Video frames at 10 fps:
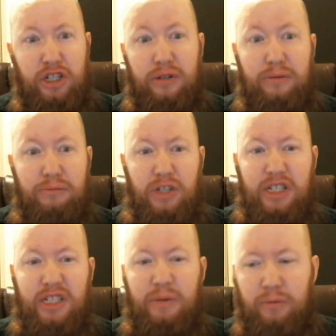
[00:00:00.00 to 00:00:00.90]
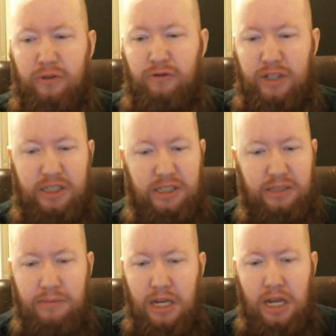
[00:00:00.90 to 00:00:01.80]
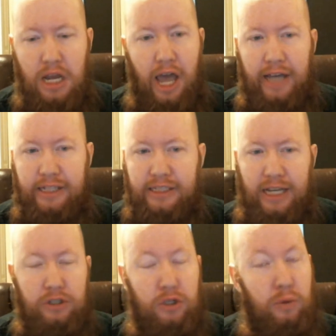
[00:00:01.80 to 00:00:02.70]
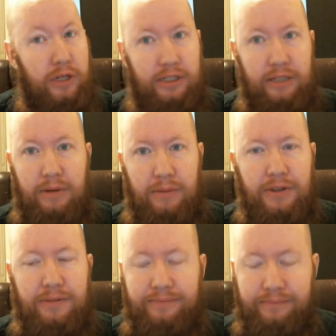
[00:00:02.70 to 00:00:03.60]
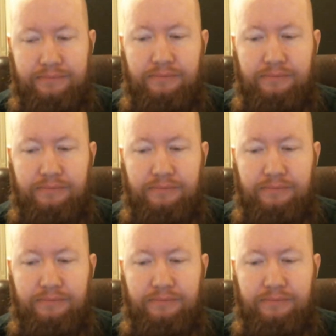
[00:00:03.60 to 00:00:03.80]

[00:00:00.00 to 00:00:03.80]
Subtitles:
you're gonna want to team up with friends. Hands down, you'll want to team up with them.